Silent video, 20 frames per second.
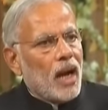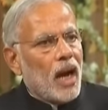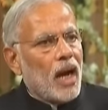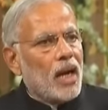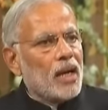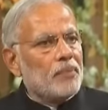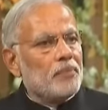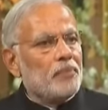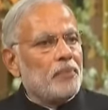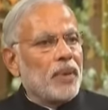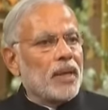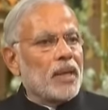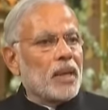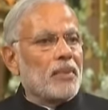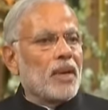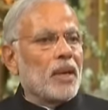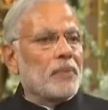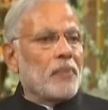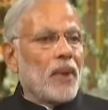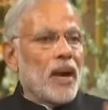
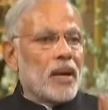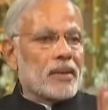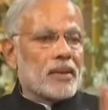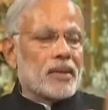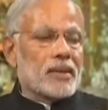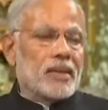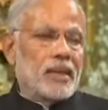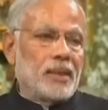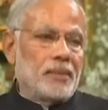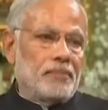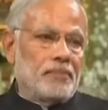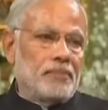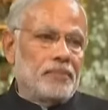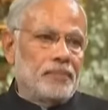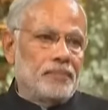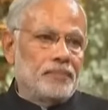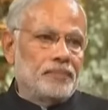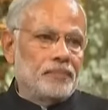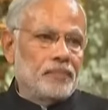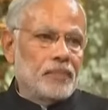unbeatable partnership
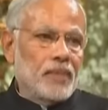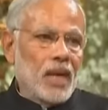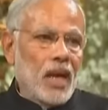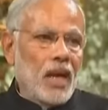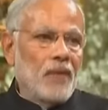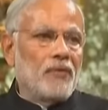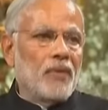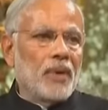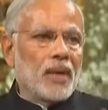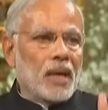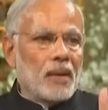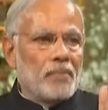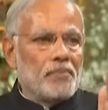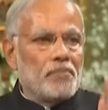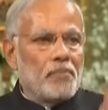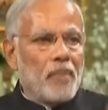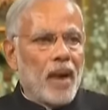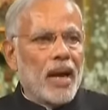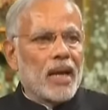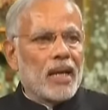if we
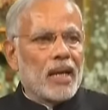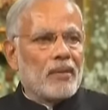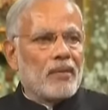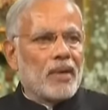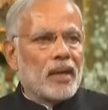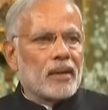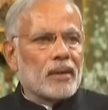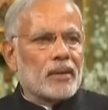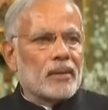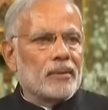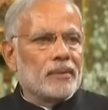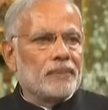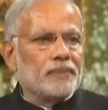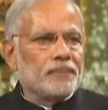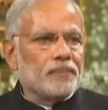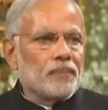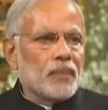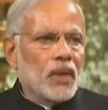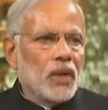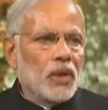combine our
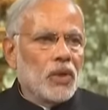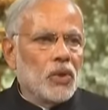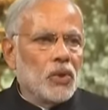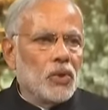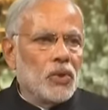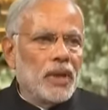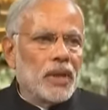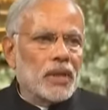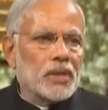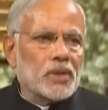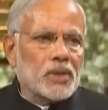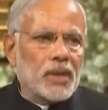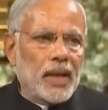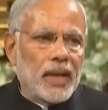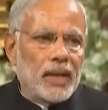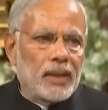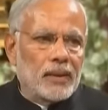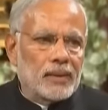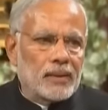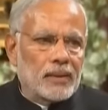unique
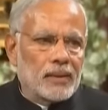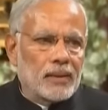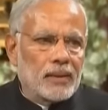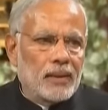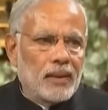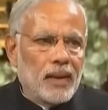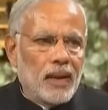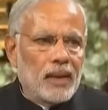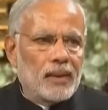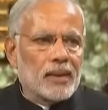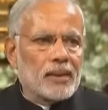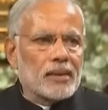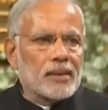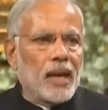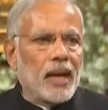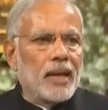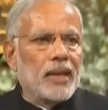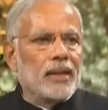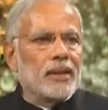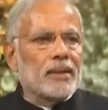strength and the
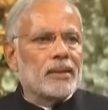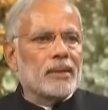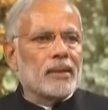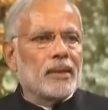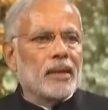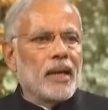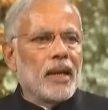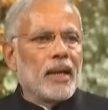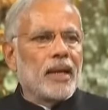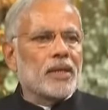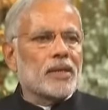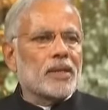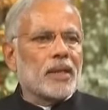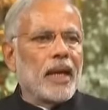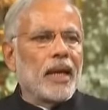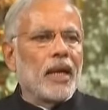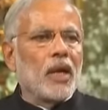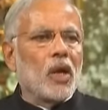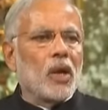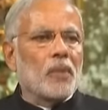size and
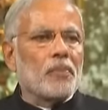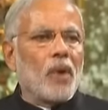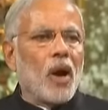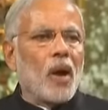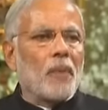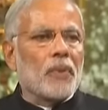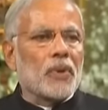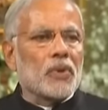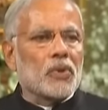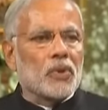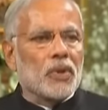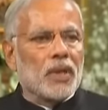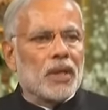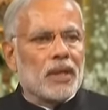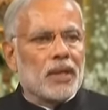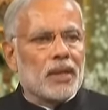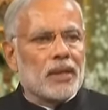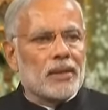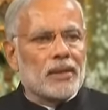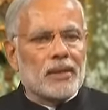scale of
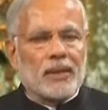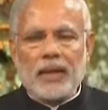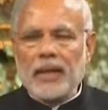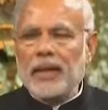opportunities